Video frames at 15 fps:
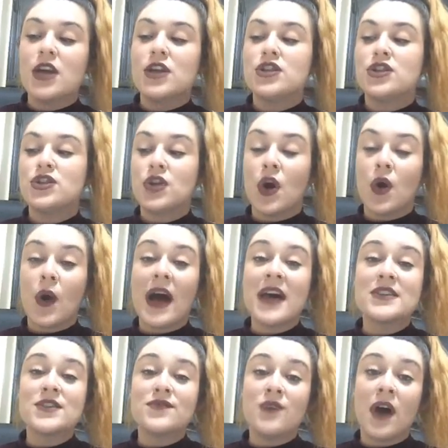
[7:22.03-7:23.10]
So
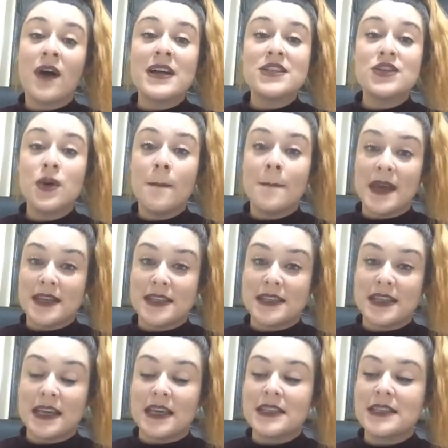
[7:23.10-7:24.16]
as far as your
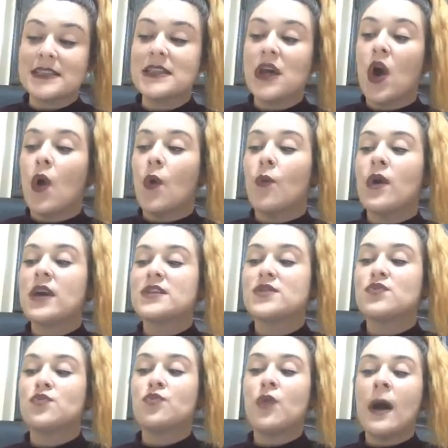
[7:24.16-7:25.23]
business,
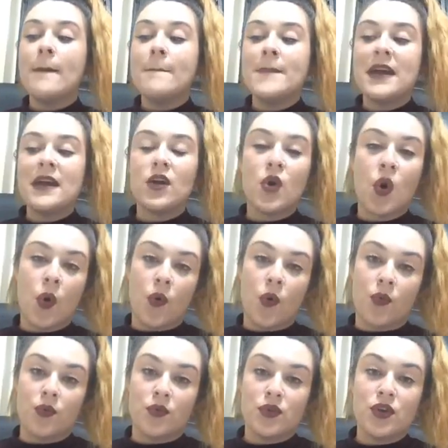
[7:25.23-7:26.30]
what's one big
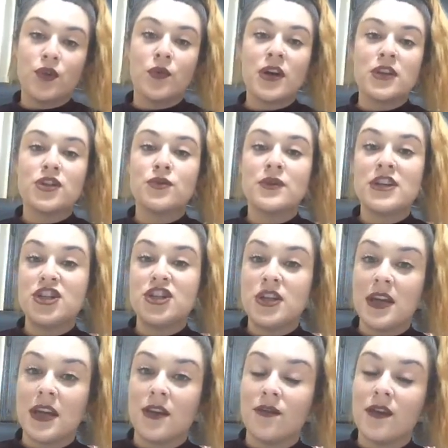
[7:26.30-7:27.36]
goal you want to
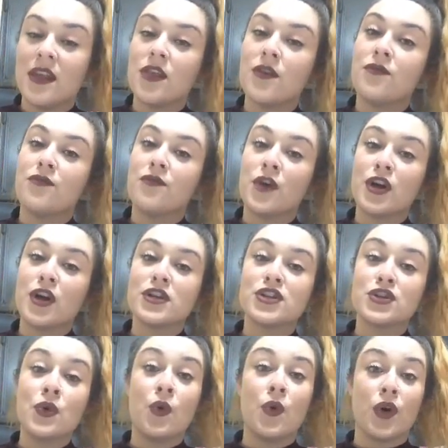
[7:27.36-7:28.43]
achieve in the
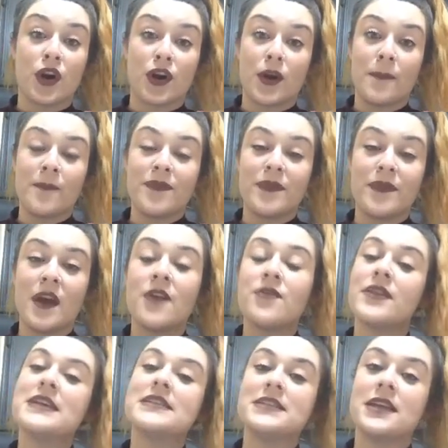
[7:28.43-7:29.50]
first quarter
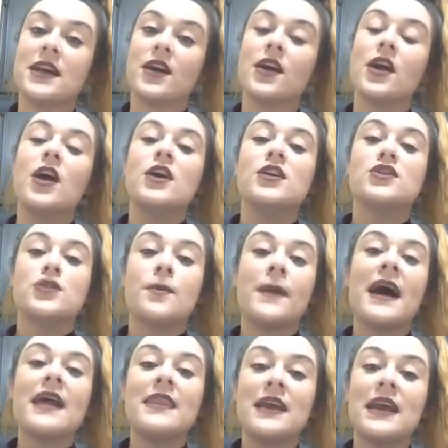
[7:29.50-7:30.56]
of this year? So
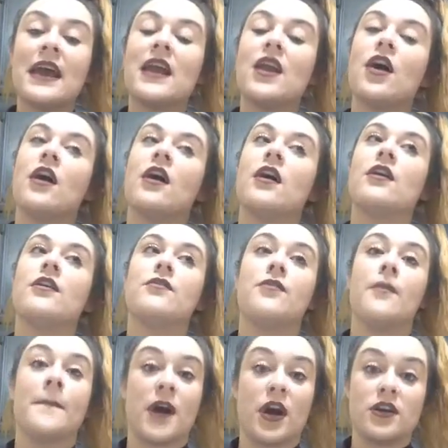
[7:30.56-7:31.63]
by the end
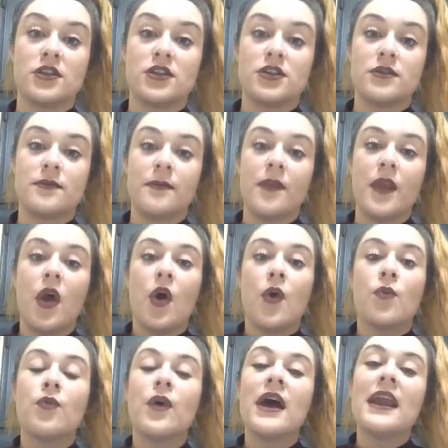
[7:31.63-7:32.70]
of March,
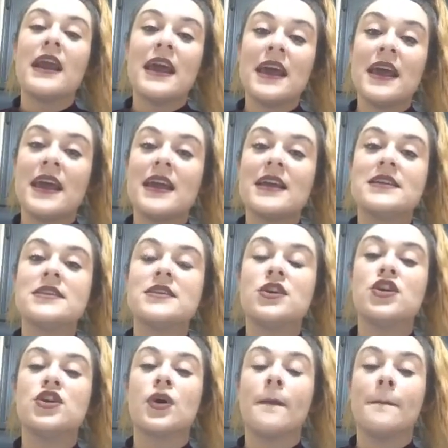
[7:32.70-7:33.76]
what is
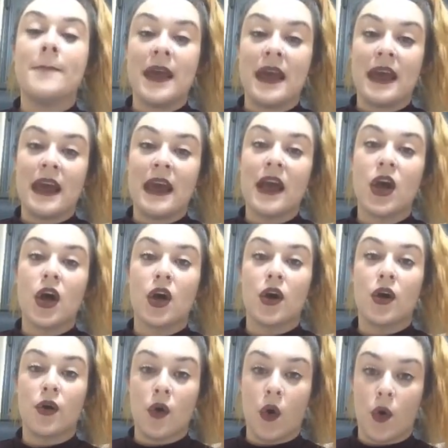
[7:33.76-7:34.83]
your big
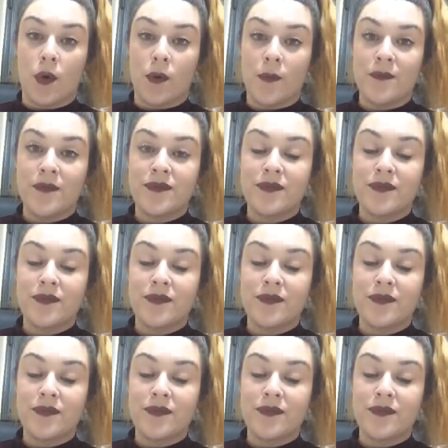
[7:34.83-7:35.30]
goal?